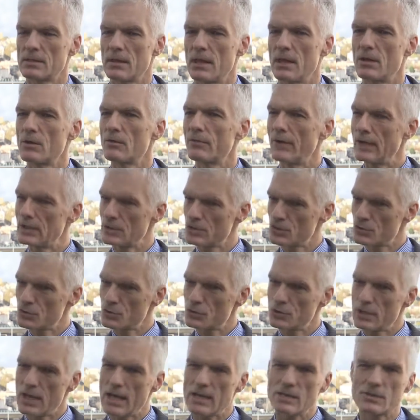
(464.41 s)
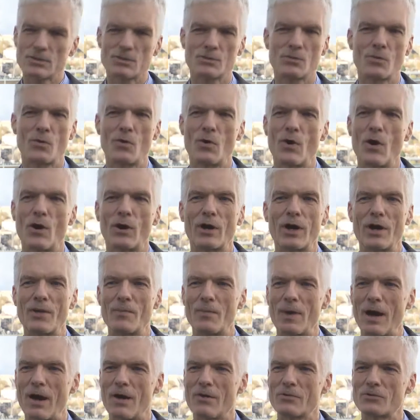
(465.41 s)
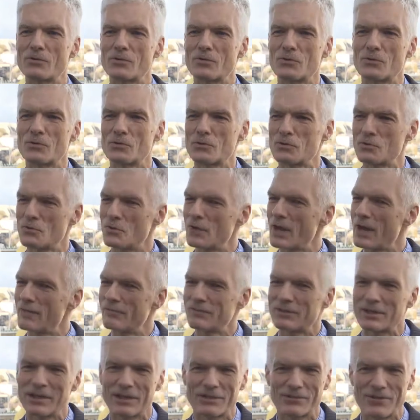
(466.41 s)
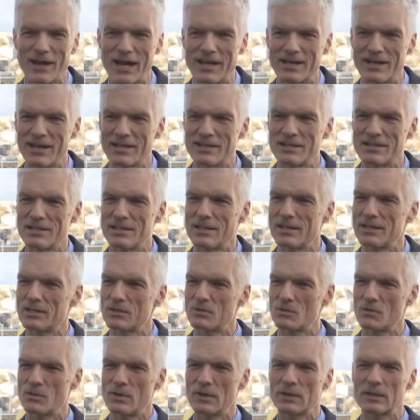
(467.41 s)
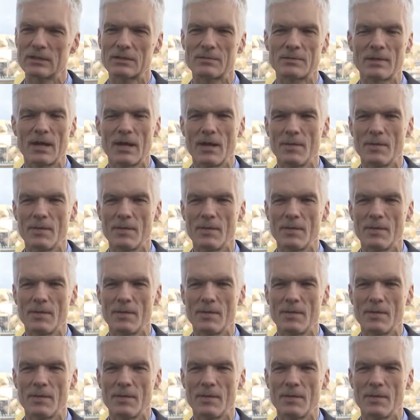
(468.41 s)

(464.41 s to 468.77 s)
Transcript: Now, innovation today is no longer about you having a great idea and doing it,